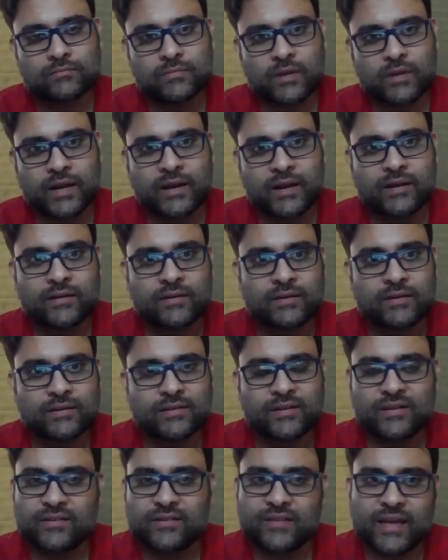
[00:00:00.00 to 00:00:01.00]
Right?
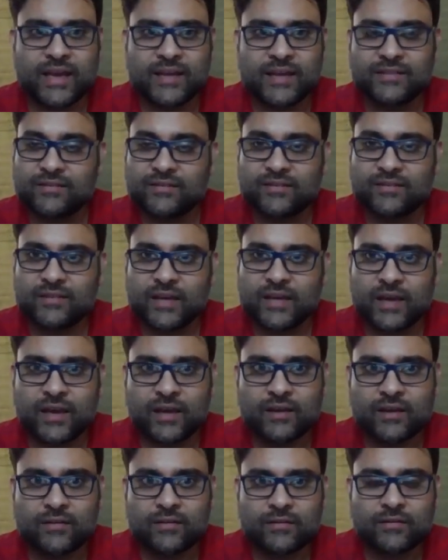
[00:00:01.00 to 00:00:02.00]
This is A, this is A.
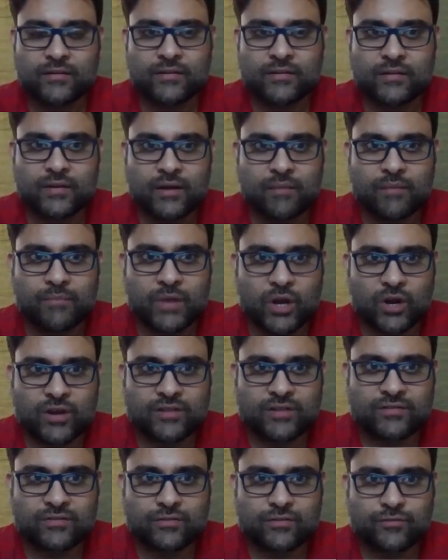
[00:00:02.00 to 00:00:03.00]

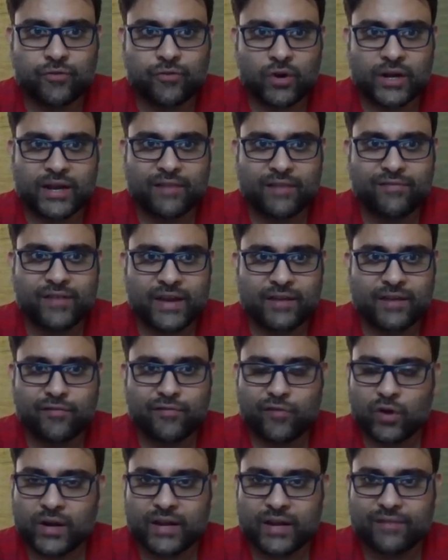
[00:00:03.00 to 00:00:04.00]
Because 45,
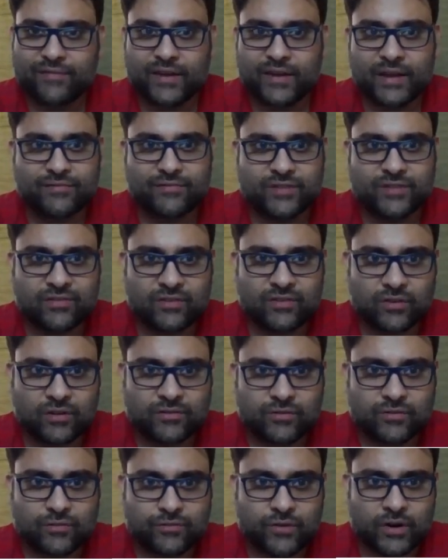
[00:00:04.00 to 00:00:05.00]
45, this is
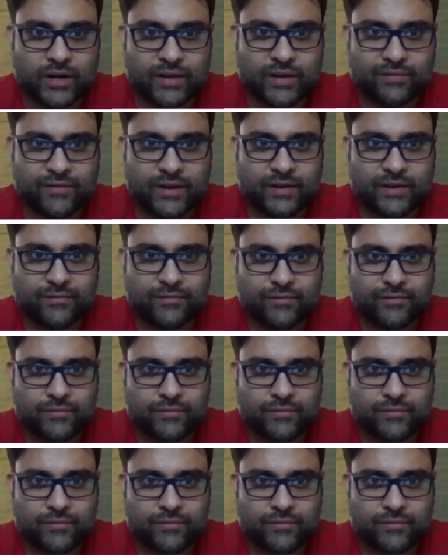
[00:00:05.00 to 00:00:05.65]
also 45.